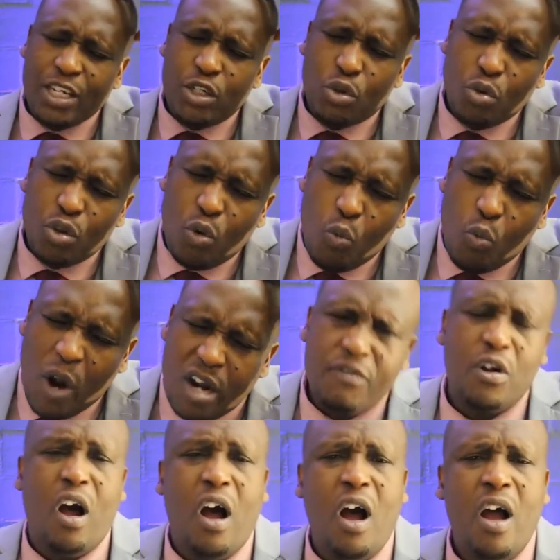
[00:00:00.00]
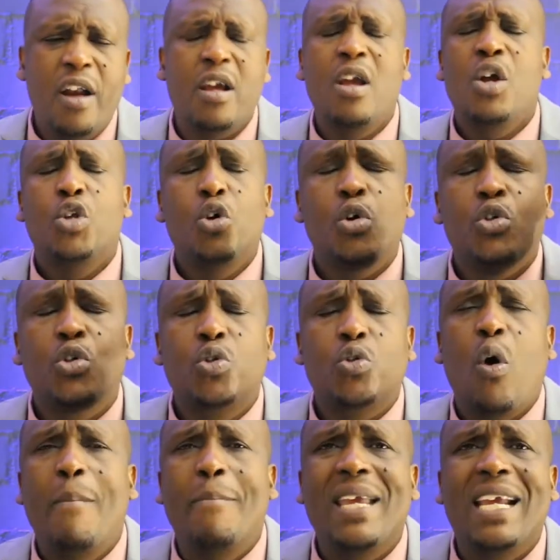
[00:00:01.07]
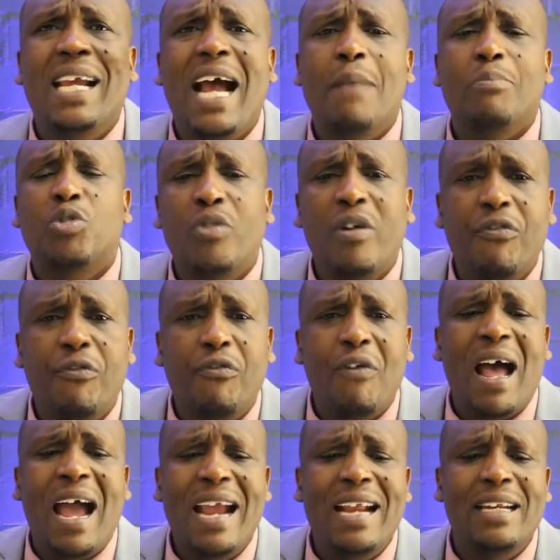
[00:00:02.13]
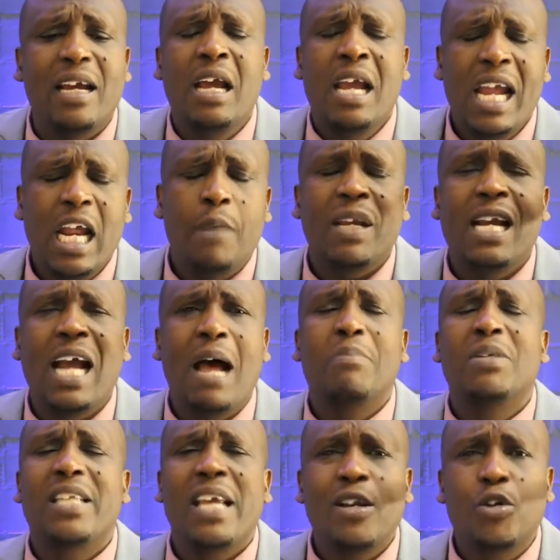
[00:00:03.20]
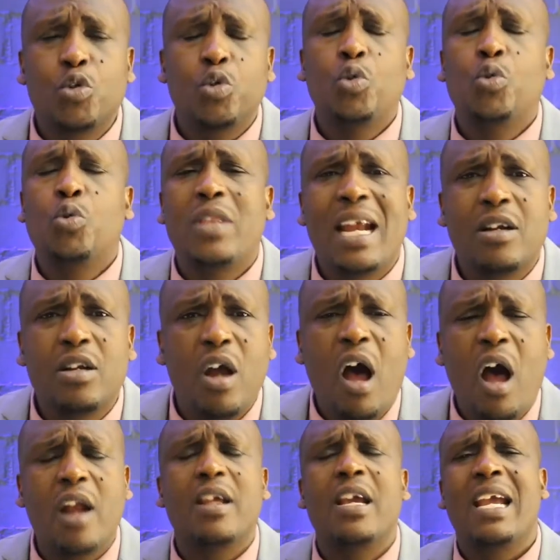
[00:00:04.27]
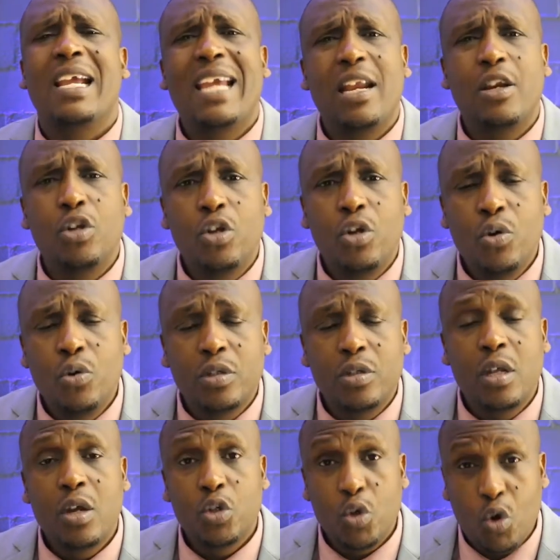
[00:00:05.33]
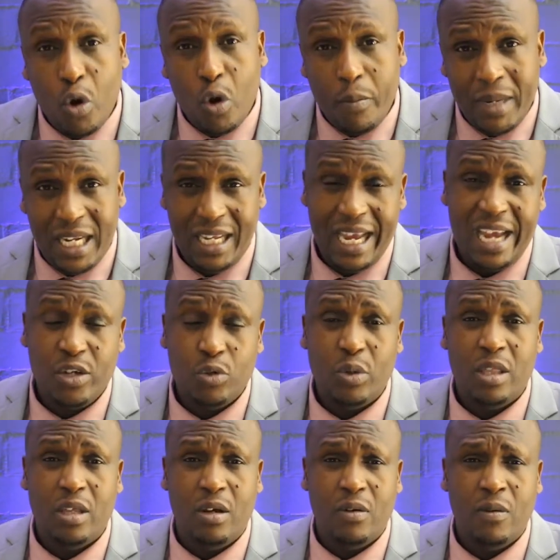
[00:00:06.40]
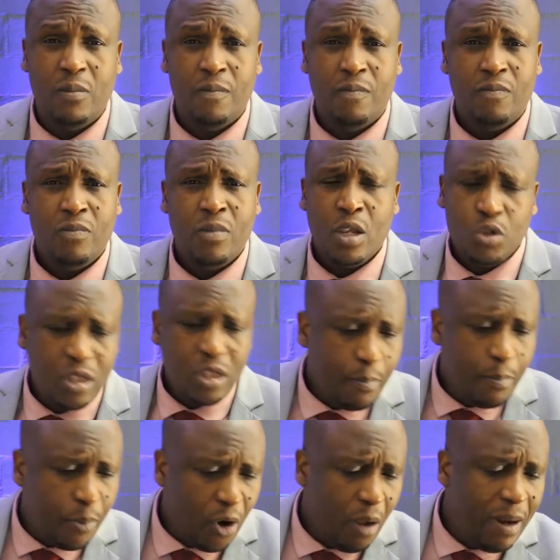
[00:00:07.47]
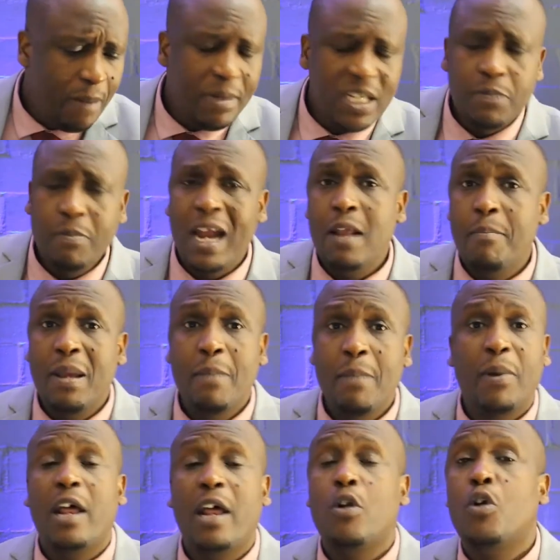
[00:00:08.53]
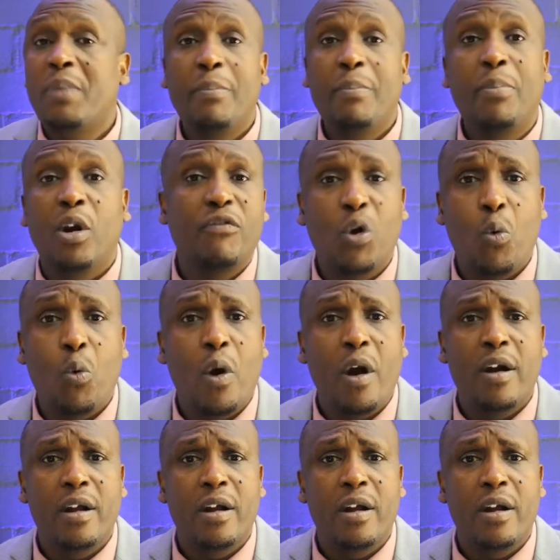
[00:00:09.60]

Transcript: through the Word of God, your soul becomes refined. It becomes a tool that God can use to communicate with you. So the problem is, many people are not people of the Word.